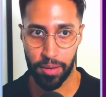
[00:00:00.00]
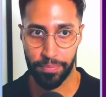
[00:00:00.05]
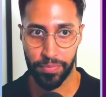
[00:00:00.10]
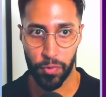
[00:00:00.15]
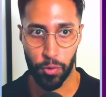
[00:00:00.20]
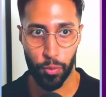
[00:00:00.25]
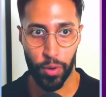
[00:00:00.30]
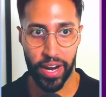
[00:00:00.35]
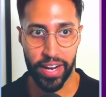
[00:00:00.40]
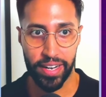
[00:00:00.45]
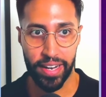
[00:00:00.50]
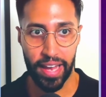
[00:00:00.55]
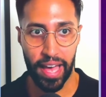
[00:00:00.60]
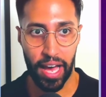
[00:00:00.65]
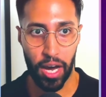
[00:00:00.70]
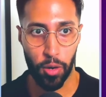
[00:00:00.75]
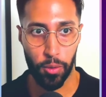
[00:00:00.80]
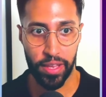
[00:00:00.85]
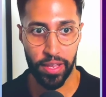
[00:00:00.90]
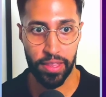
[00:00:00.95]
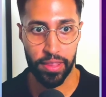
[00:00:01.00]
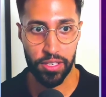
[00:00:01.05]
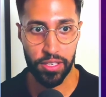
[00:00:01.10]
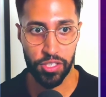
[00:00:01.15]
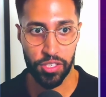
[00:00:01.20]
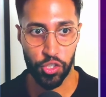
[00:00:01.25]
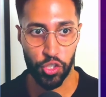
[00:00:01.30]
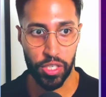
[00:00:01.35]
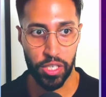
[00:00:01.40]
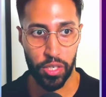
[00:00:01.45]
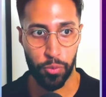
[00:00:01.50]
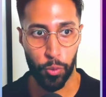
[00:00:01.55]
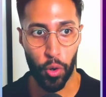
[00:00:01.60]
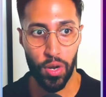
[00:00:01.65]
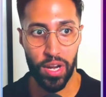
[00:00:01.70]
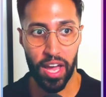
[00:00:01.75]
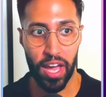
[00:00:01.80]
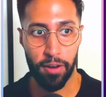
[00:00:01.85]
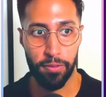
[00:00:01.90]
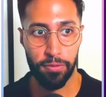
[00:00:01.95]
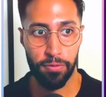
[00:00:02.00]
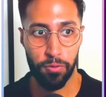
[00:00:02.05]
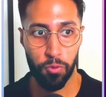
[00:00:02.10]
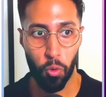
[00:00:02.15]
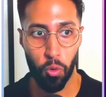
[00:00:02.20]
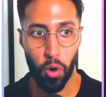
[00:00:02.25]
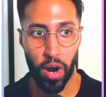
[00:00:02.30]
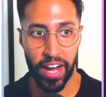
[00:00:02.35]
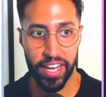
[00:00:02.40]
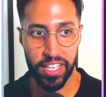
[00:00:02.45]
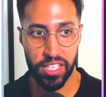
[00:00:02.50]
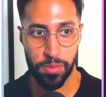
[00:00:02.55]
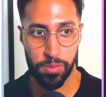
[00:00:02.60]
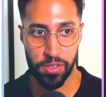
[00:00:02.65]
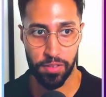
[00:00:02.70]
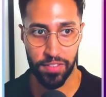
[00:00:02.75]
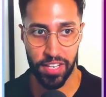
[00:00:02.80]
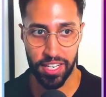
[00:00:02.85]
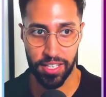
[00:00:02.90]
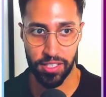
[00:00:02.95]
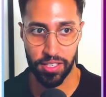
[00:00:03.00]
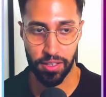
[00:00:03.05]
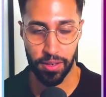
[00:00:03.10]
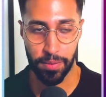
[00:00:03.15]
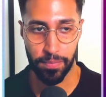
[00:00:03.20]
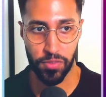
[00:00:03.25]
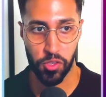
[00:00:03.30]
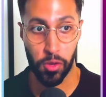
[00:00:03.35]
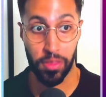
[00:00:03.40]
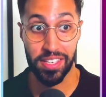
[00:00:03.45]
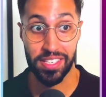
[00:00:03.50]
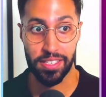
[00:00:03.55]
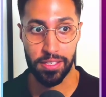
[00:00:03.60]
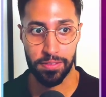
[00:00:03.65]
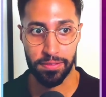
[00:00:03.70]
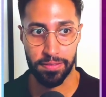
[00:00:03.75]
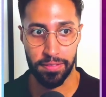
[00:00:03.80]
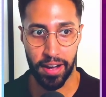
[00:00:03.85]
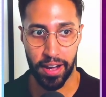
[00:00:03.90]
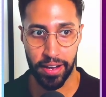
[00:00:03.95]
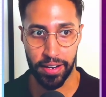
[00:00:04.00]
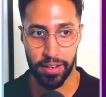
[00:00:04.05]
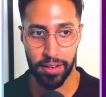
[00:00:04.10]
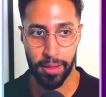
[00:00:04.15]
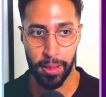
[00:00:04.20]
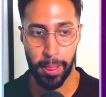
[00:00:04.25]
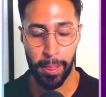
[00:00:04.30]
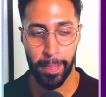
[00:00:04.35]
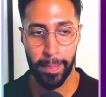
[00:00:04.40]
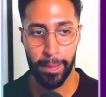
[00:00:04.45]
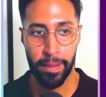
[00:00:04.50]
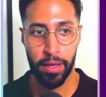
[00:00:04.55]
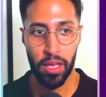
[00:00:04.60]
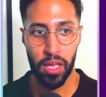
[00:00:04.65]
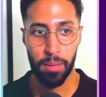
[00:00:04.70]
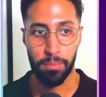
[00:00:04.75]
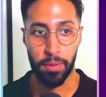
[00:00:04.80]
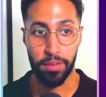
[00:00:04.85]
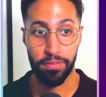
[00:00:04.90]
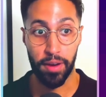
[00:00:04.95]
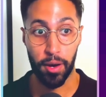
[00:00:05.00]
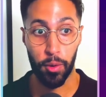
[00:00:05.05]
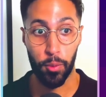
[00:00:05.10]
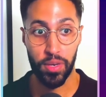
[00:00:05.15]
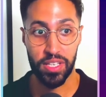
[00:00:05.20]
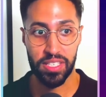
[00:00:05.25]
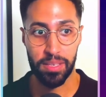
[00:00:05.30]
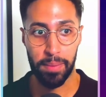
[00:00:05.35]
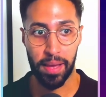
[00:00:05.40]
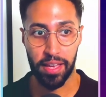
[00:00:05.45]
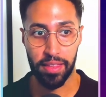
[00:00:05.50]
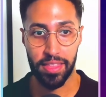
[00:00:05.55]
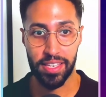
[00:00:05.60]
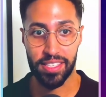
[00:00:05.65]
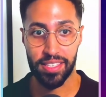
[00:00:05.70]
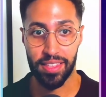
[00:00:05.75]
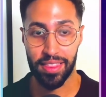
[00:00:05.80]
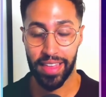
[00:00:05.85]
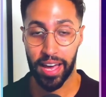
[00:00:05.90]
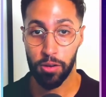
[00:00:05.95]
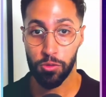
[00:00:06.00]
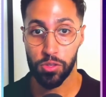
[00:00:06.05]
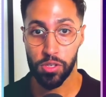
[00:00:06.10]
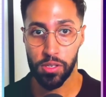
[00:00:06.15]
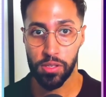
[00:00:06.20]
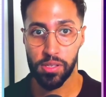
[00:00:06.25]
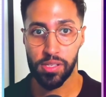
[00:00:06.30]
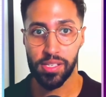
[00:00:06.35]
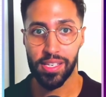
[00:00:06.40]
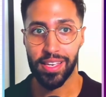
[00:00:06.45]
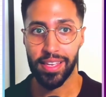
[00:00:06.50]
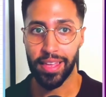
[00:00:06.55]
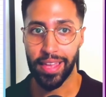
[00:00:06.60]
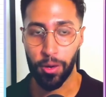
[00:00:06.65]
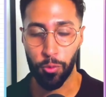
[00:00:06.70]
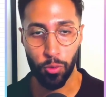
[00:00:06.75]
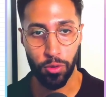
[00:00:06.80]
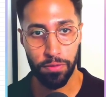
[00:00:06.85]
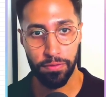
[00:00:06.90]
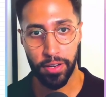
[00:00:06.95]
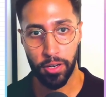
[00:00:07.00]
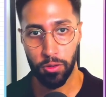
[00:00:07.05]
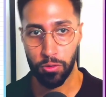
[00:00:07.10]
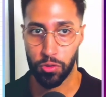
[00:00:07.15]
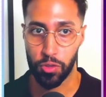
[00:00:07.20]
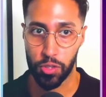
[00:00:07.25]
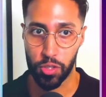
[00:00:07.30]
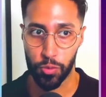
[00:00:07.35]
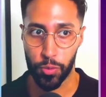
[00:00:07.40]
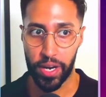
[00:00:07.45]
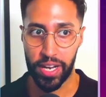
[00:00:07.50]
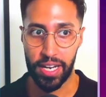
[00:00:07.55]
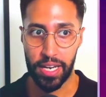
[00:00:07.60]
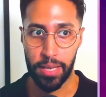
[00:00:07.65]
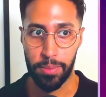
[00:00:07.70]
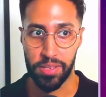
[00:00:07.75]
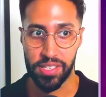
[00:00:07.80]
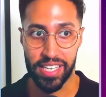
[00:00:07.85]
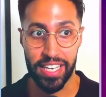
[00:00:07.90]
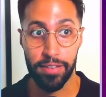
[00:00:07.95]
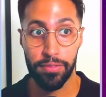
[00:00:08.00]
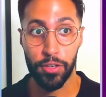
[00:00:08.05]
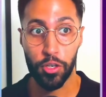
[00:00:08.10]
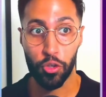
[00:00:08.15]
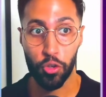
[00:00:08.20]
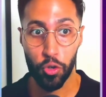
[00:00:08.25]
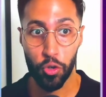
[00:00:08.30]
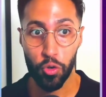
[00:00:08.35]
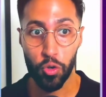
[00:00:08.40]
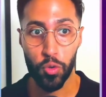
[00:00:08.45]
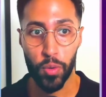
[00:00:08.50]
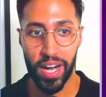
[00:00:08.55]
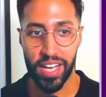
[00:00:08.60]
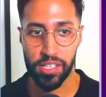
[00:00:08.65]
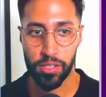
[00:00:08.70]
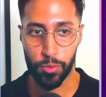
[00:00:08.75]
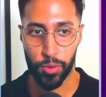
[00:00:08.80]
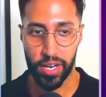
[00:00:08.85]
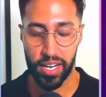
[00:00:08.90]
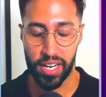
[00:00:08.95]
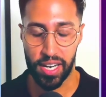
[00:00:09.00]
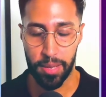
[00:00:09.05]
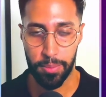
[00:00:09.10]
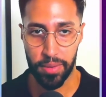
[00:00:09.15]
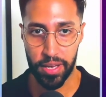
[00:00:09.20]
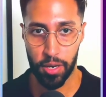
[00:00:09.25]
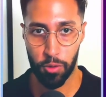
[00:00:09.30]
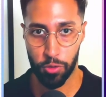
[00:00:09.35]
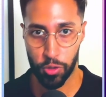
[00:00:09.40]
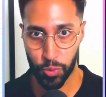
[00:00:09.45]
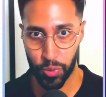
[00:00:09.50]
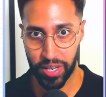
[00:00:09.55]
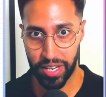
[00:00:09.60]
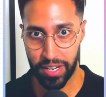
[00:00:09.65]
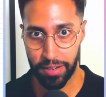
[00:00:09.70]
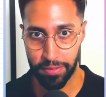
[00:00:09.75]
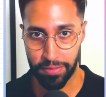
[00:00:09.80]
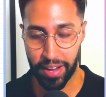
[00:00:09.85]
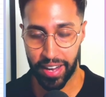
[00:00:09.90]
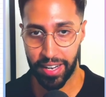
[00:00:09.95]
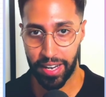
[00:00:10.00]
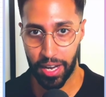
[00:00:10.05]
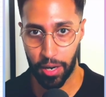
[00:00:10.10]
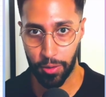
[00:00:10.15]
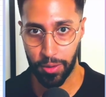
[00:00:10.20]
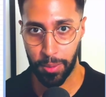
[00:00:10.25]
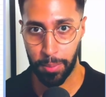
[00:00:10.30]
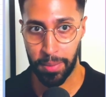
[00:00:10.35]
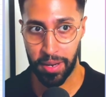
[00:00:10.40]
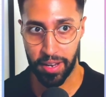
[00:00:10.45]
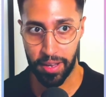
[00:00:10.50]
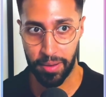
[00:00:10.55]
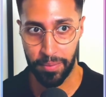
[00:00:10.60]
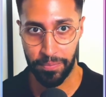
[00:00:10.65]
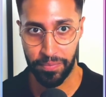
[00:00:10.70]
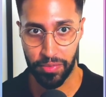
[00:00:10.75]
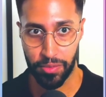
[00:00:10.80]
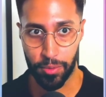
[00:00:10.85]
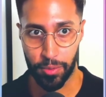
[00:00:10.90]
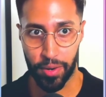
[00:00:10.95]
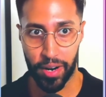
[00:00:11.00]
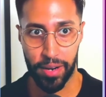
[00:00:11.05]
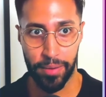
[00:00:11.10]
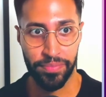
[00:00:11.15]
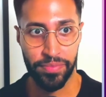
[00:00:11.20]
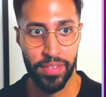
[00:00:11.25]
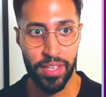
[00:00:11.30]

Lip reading: Right now in this sheet, we only have 4 items of data. So this is fine. But if I were to make this thousands, it would fail due to rate limits. Even Google has a rate limit, which we're going to find out in a minute, right?